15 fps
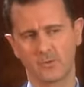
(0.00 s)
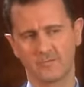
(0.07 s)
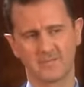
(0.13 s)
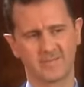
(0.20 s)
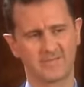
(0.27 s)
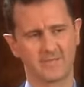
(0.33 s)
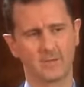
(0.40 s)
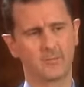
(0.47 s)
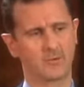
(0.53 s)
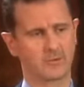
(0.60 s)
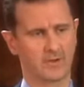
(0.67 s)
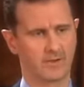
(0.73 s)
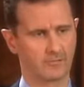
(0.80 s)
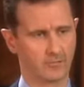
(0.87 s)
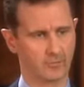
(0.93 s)
of stubborn
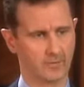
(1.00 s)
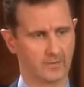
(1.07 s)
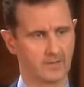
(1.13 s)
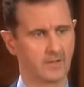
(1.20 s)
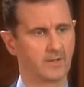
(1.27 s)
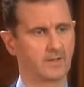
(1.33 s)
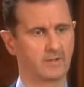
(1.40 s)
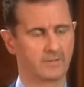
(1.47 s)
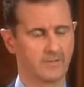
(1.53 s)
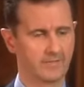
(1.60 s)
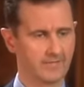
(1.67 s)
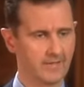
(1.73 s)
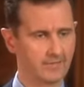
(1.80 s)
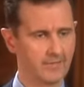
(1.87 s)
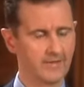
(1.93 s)
government. They
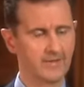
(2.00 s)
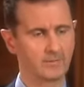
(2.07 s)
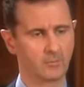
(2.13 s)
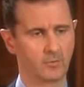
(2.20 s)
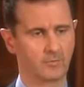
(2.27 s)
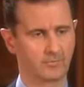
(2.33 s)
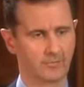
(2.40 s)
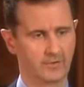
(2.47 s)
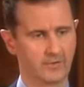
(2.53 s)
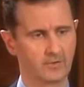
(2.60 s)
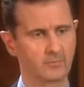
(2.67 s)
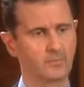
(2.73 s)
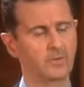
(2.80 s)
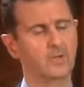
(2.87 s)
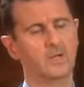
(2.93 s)
said they need more
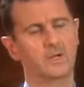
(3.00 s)
freedom.